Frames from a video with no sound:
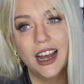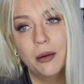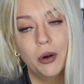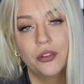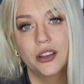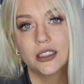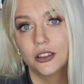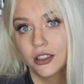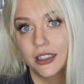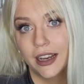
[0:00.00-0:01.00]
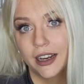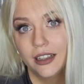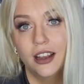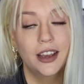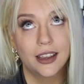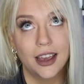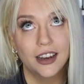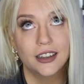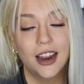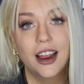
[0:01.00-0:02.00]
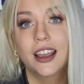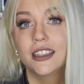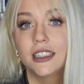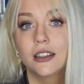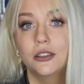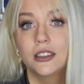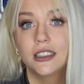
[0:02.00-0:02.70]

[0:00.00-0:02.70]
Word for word: I bought this on sale. Again, I guess I could